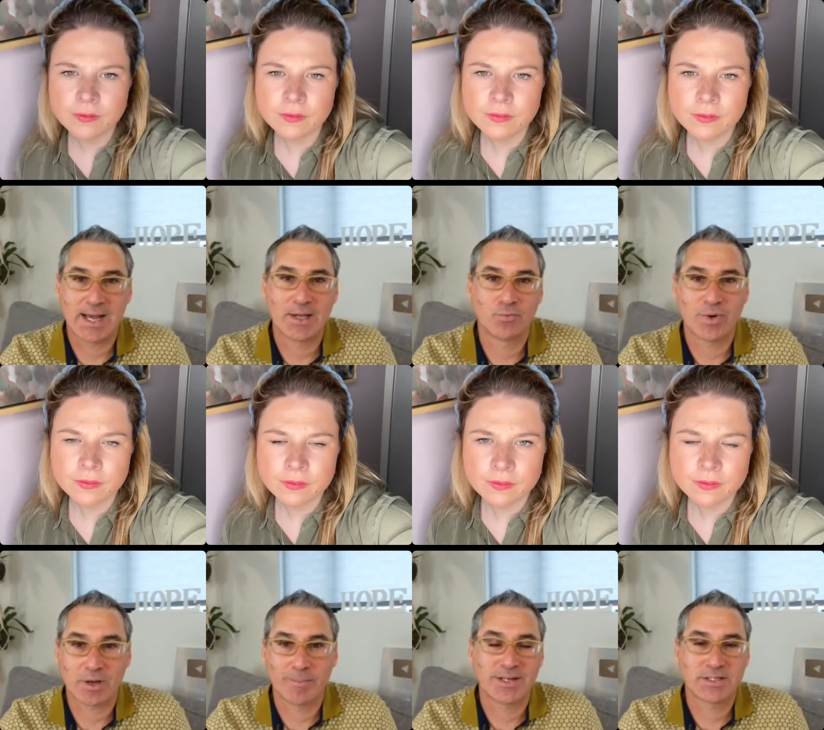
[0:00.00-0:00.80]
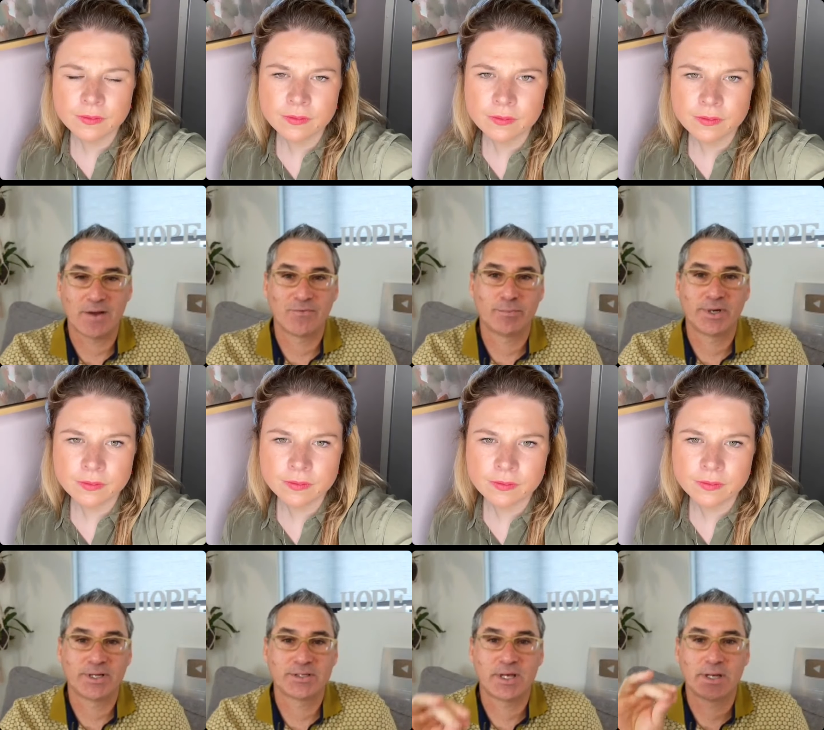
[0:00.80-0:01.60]
Speaker 1: I recommend to
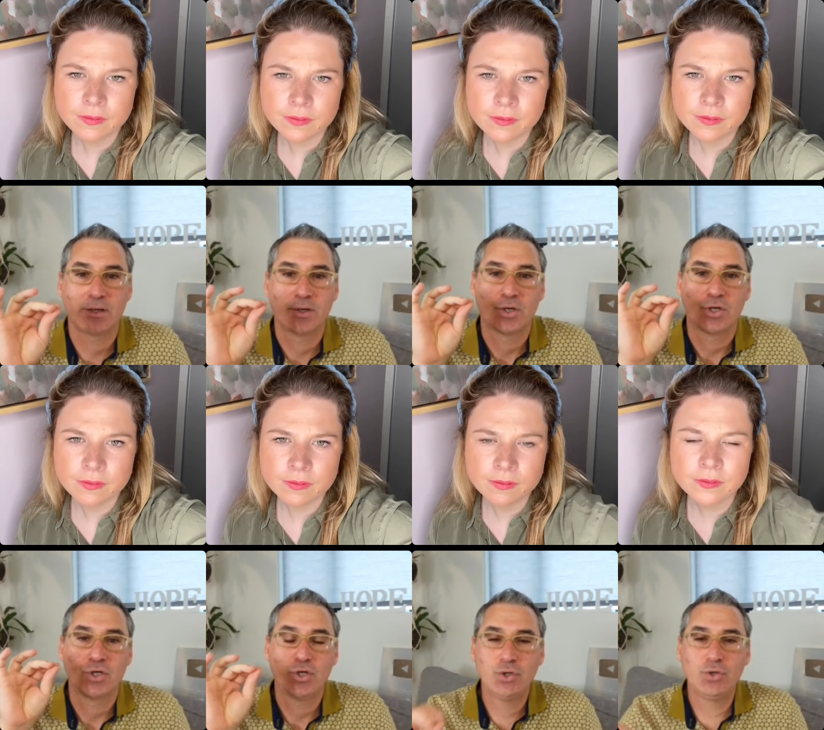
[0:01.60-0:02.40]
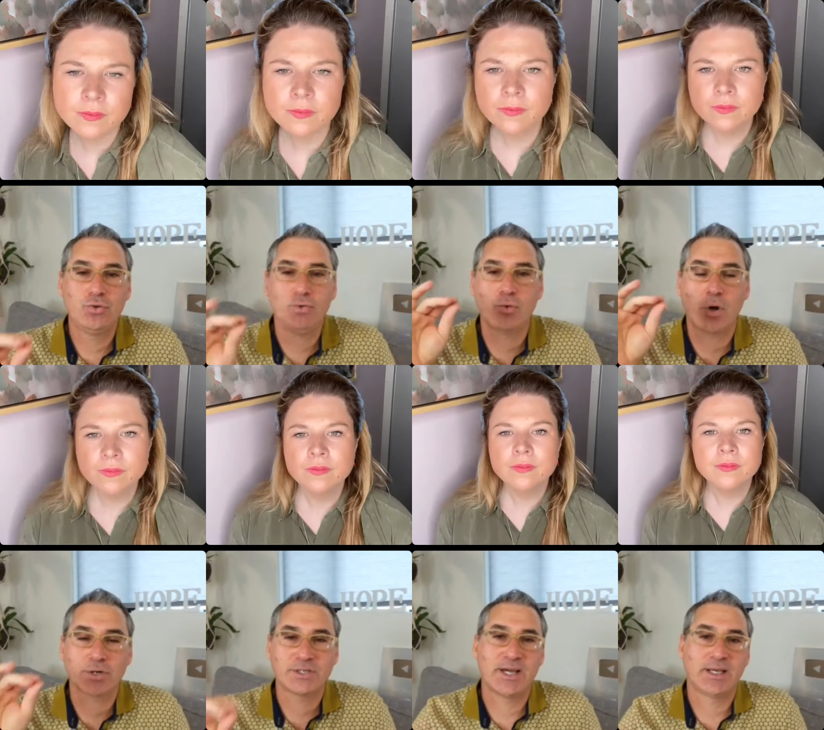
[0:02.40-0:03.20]
everybody is that you
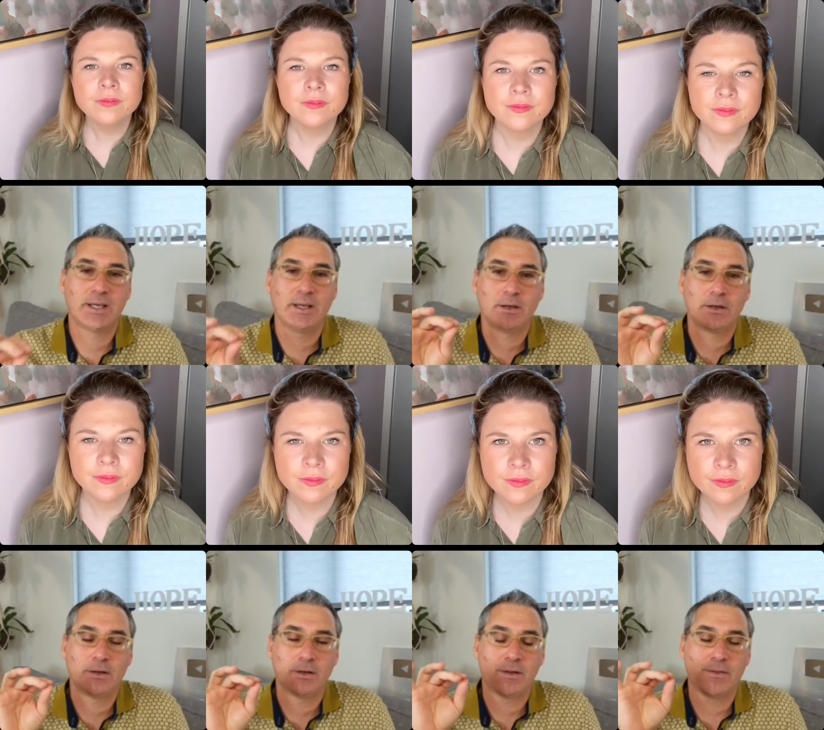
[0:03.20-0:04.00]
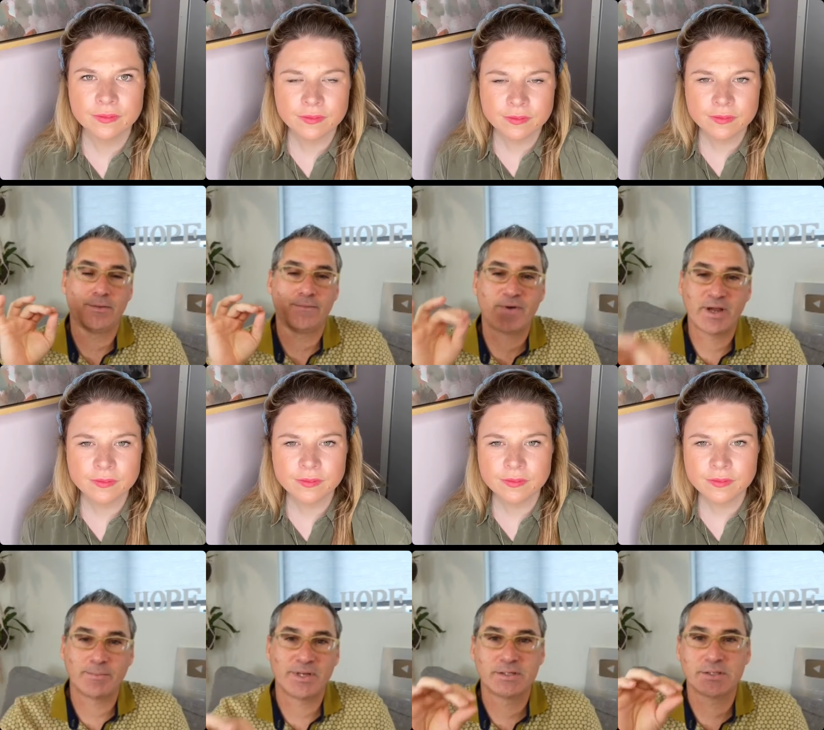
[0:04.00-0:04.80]
are taking the
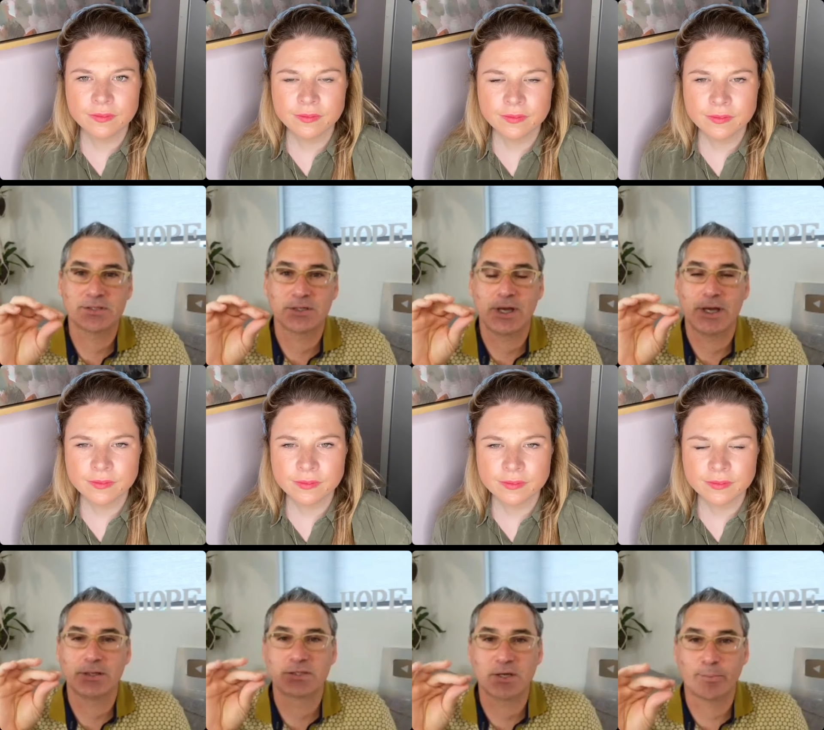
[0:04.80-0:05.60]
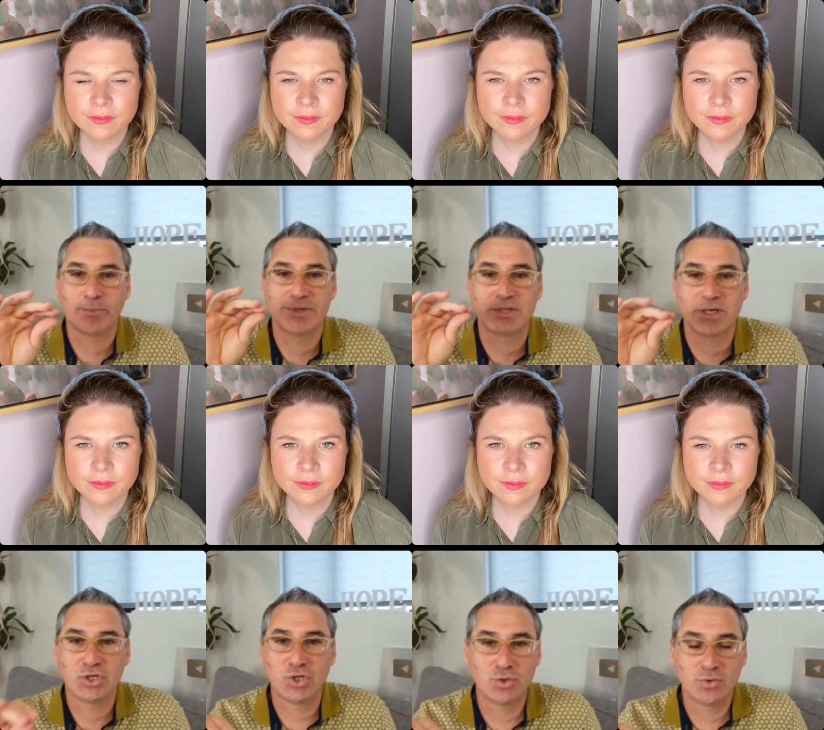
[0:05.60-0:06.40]
vitamins and supplements that
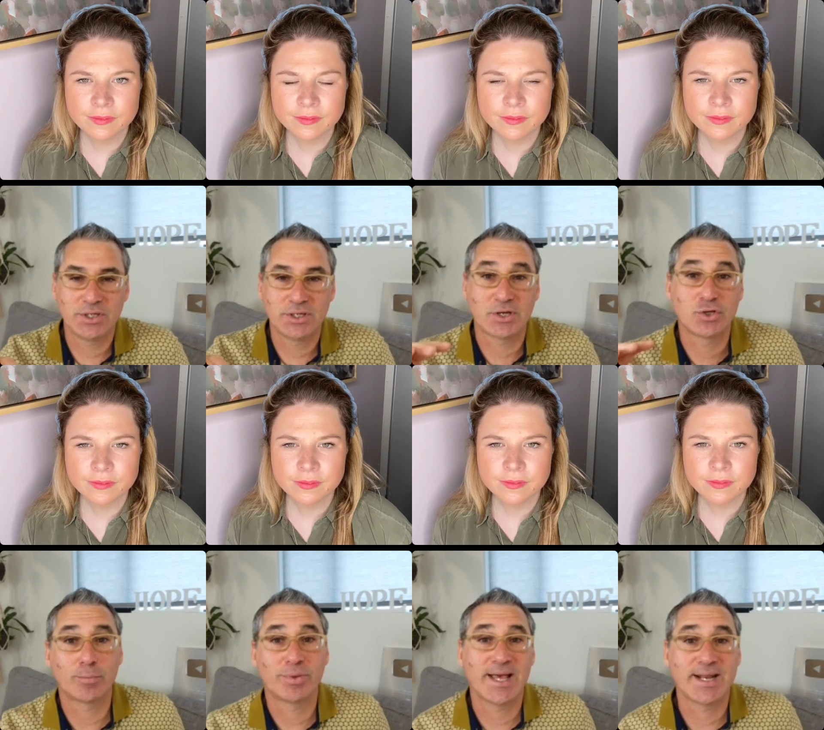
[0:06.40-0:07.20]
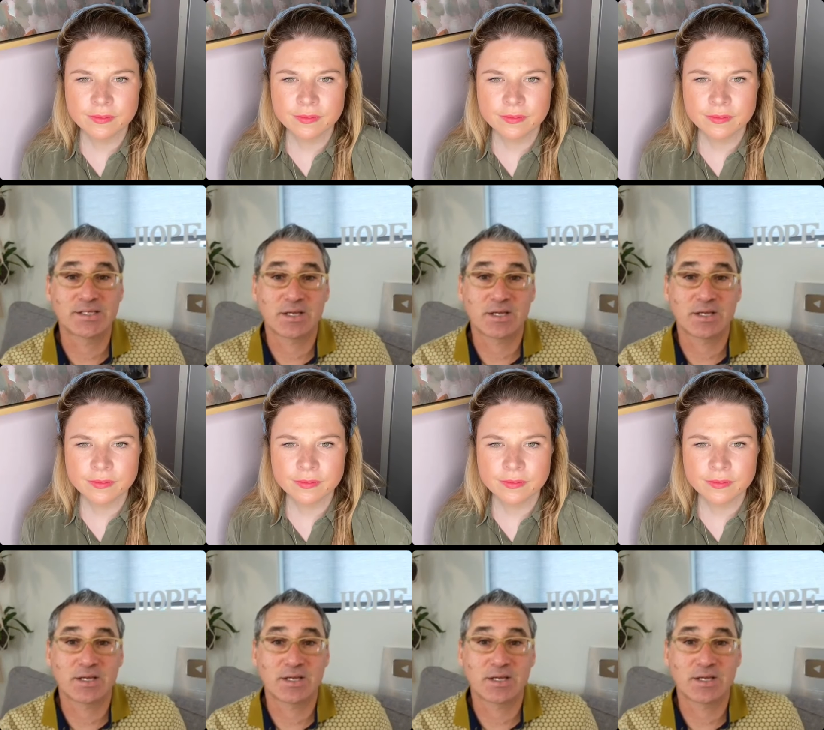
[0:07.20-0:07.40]
you need, and your plan is